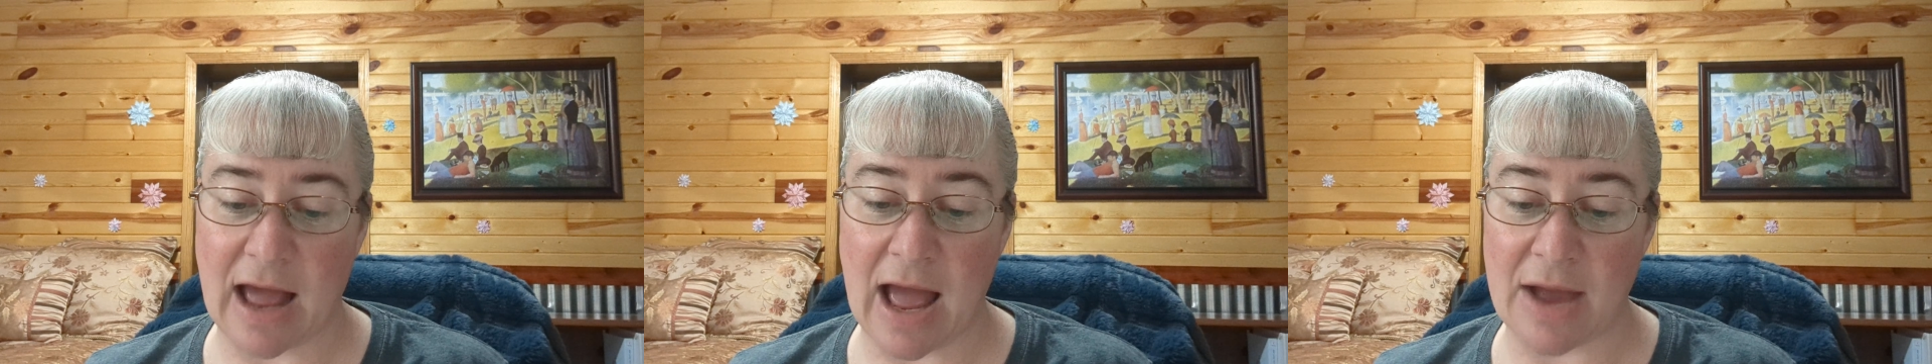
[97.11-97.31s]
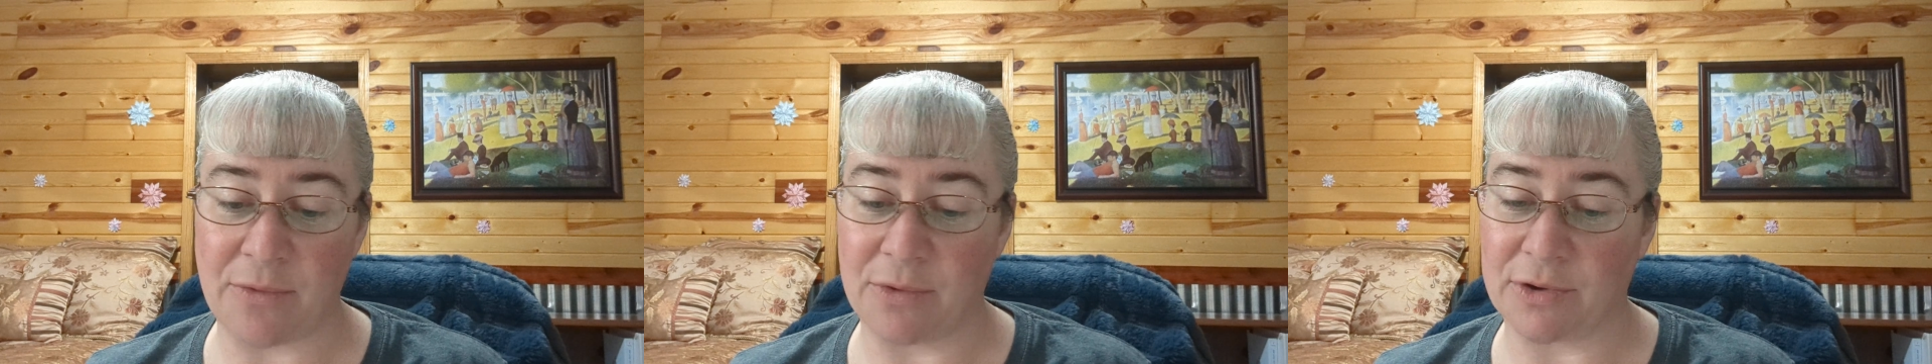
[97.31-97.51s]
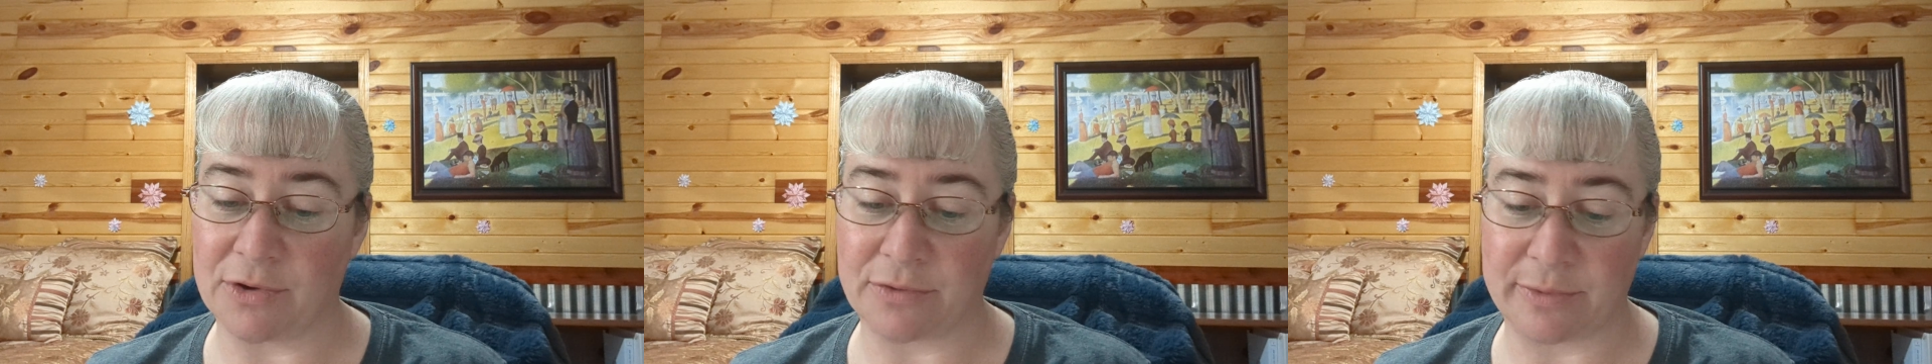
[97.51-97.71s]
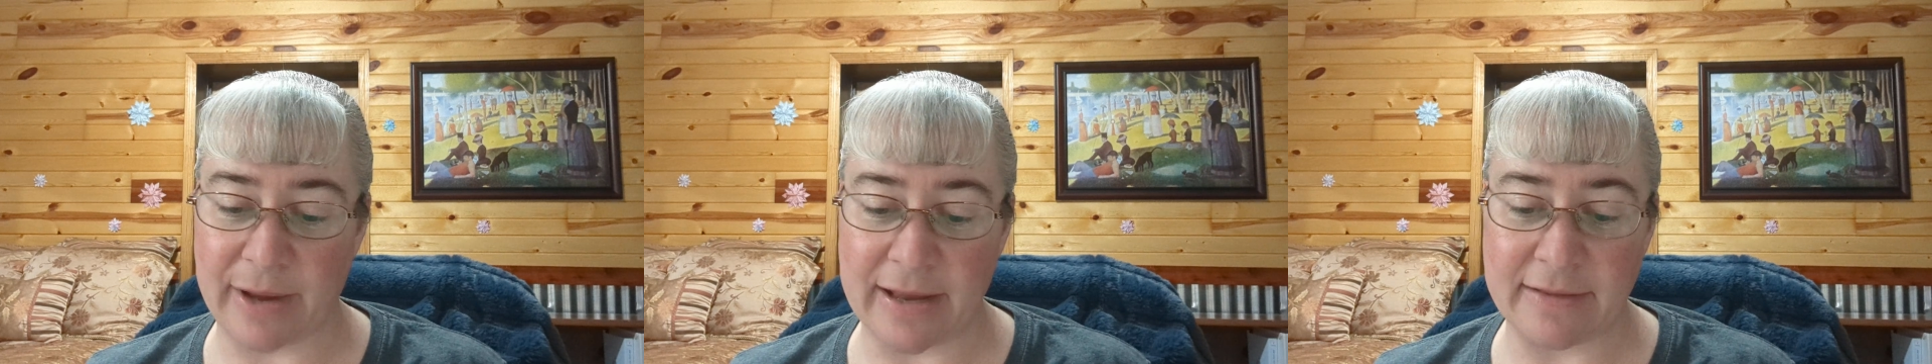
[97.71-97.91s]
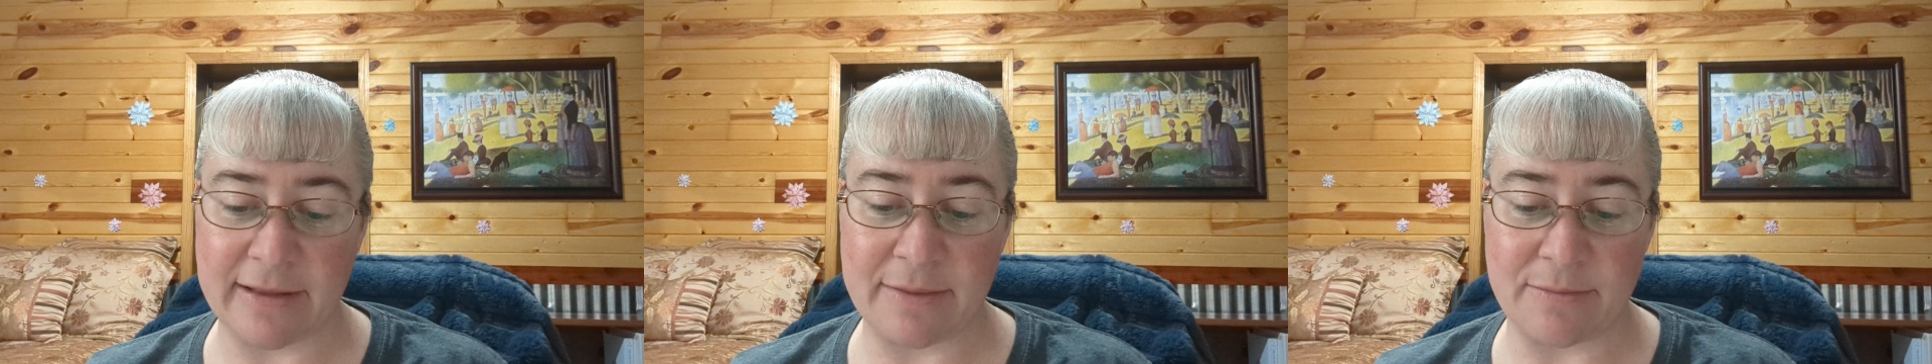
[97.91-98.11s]
I will
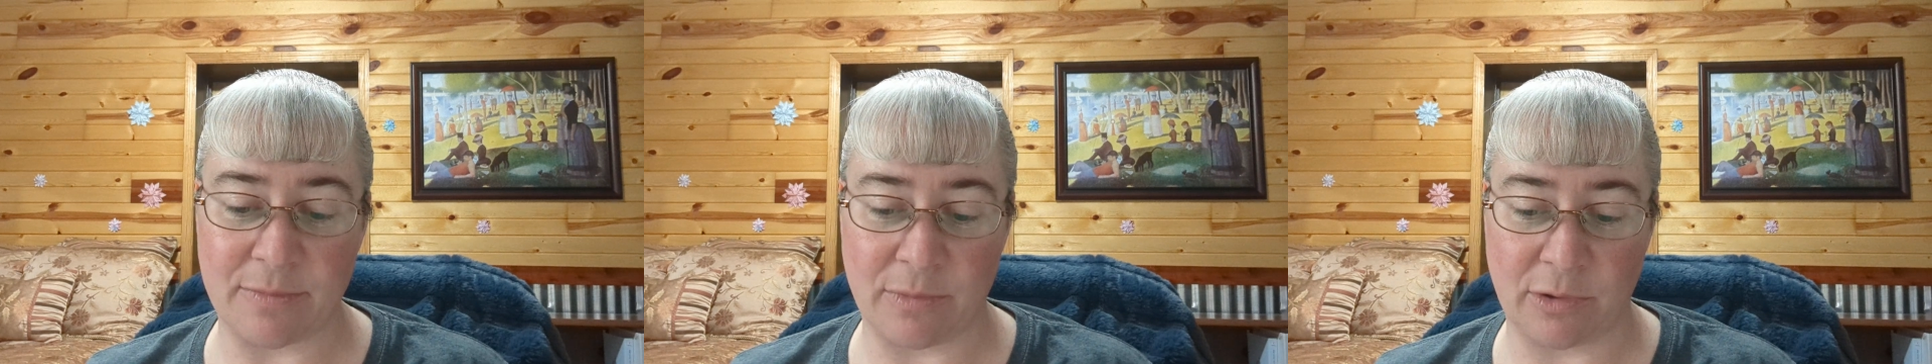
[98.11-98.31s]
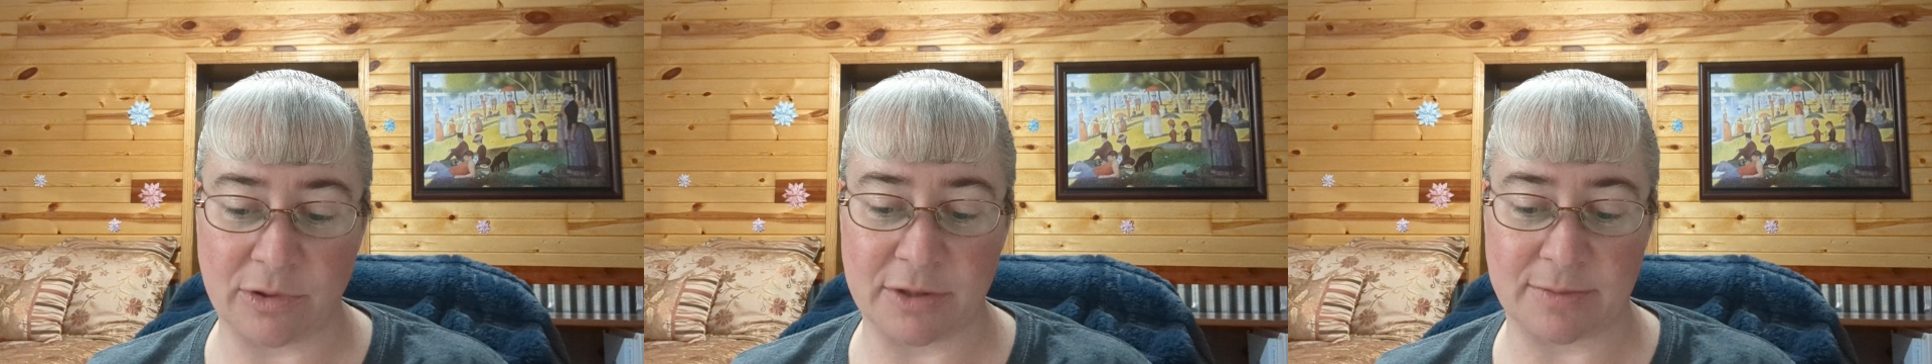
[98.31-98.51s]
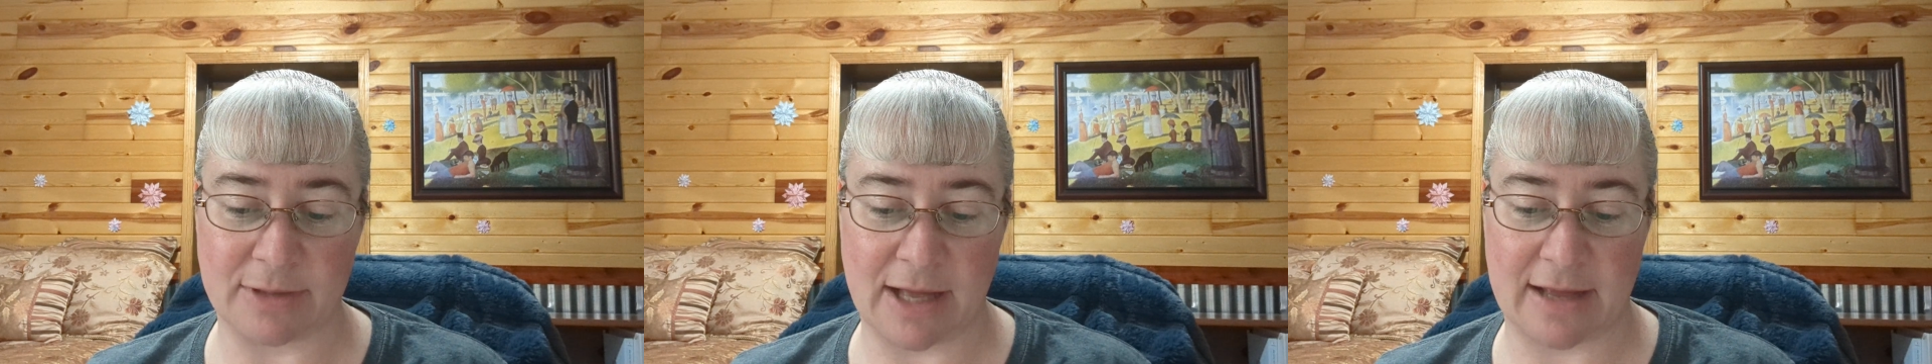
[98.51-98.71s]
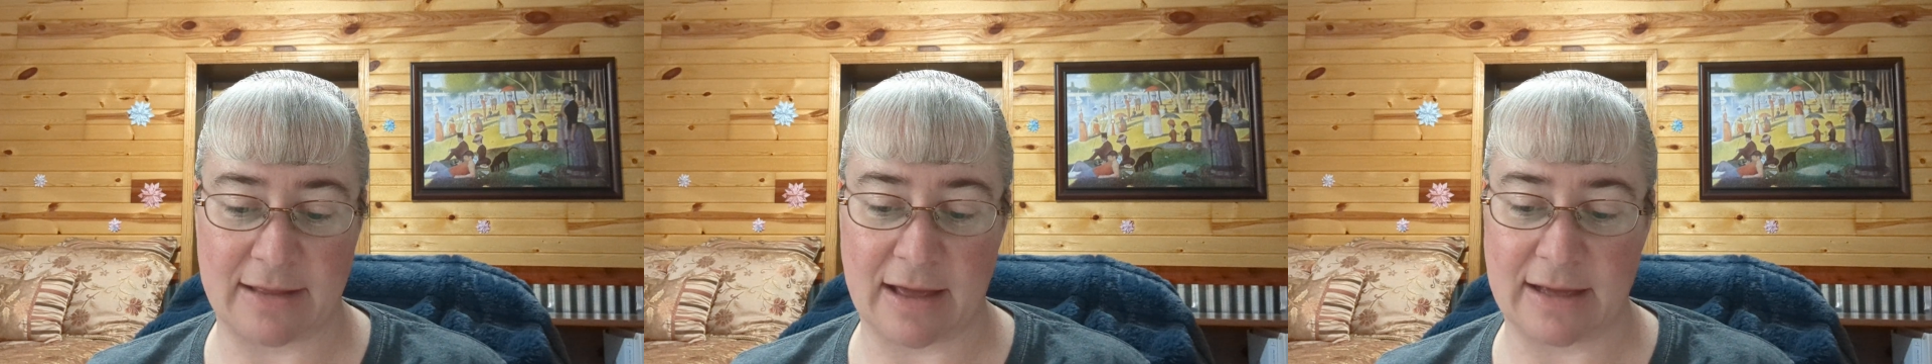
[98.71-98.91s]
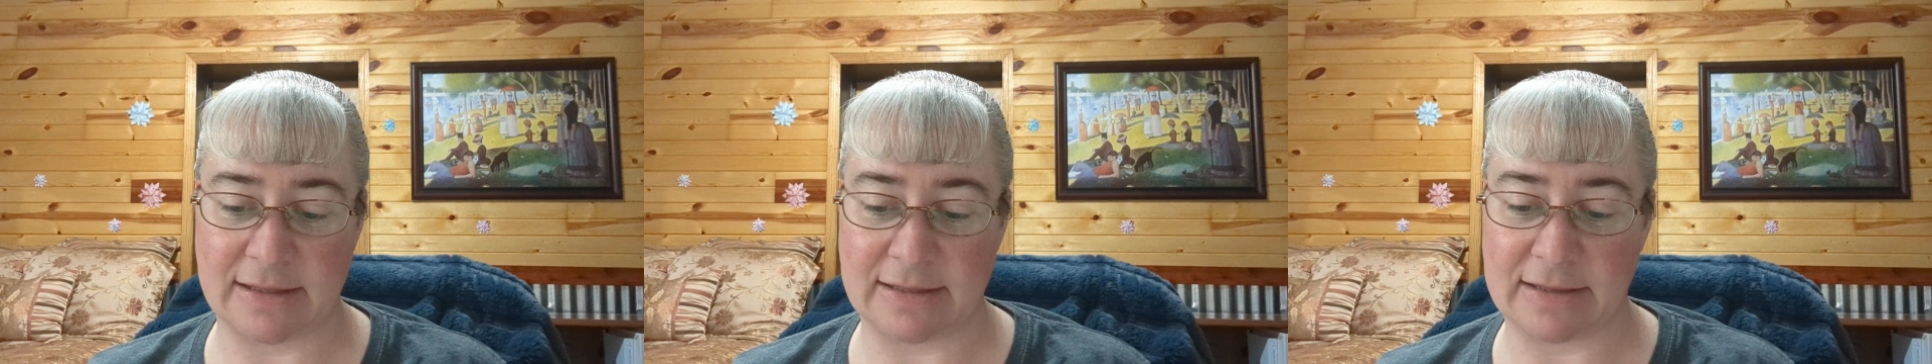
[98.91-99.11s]
greatly multiply
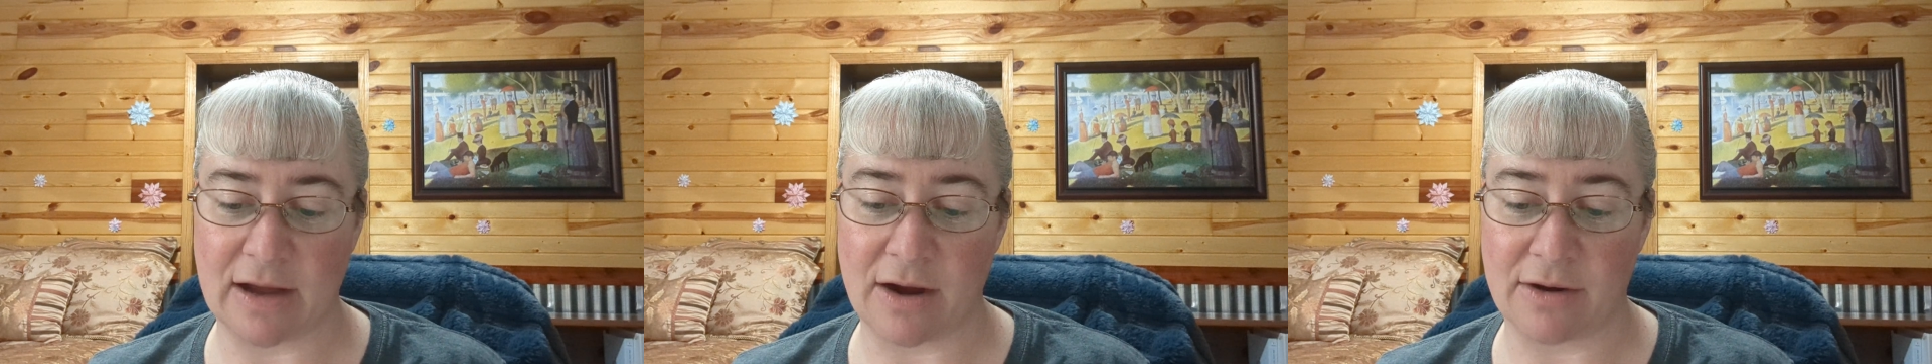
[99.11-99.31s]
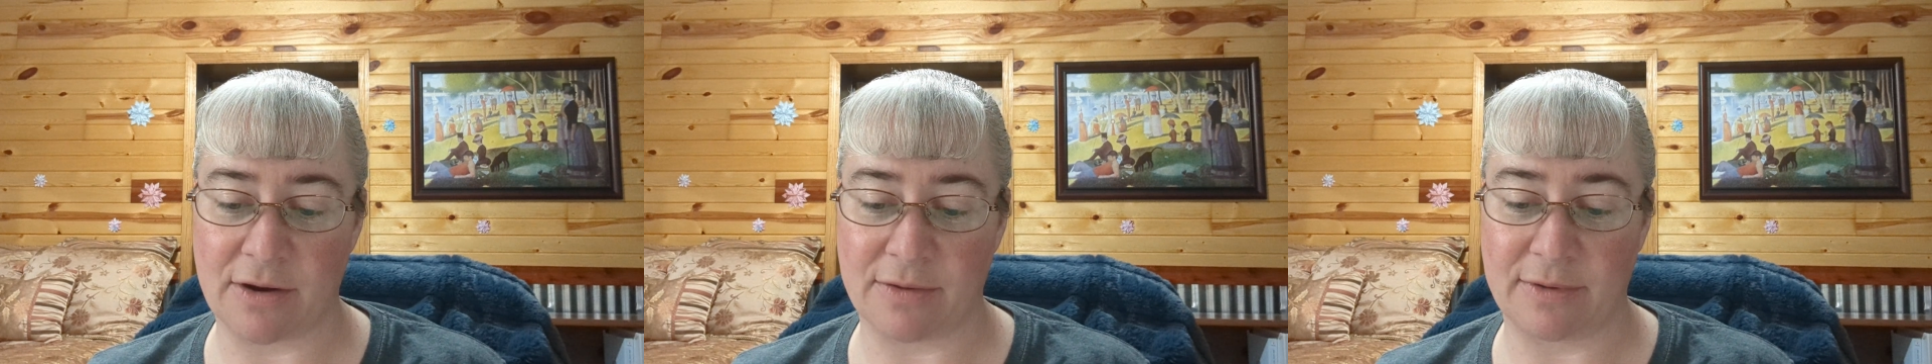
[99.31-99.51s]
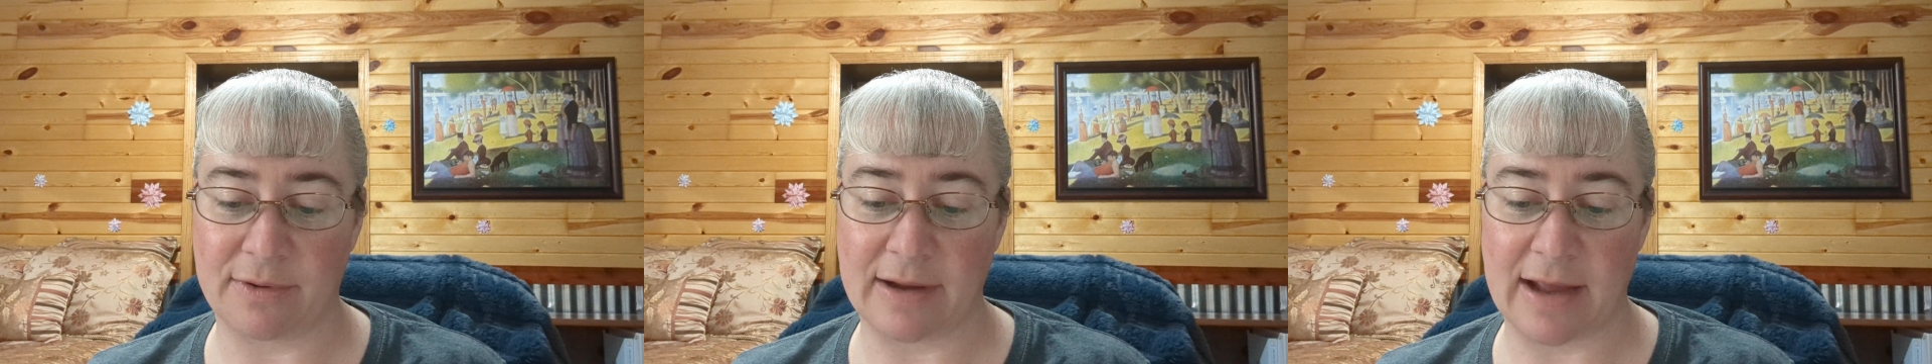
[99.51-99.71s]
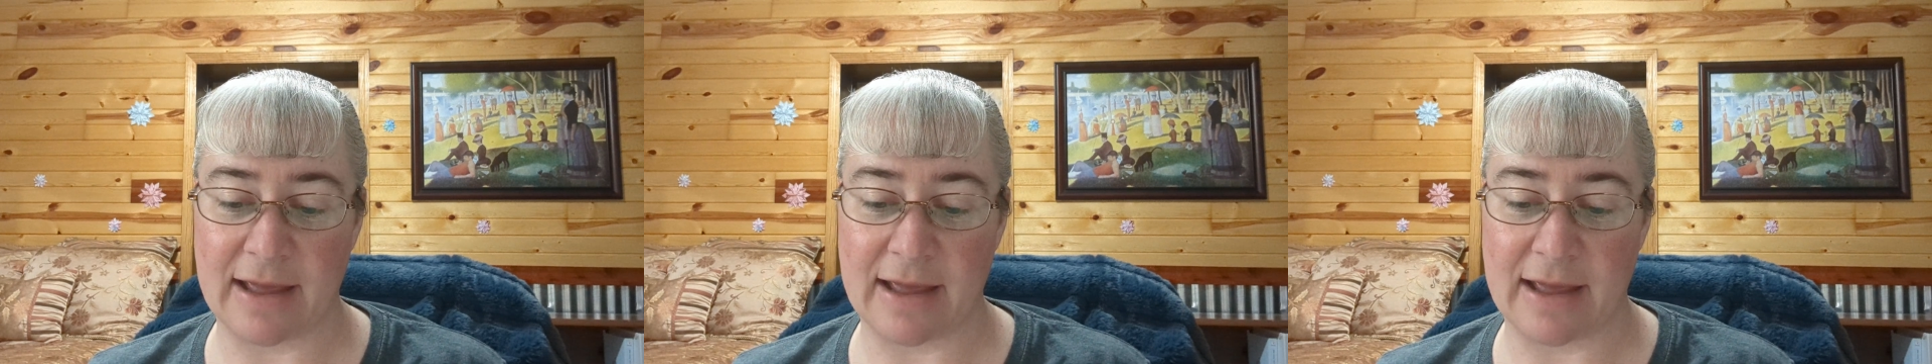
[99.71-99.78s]
thy sorrow,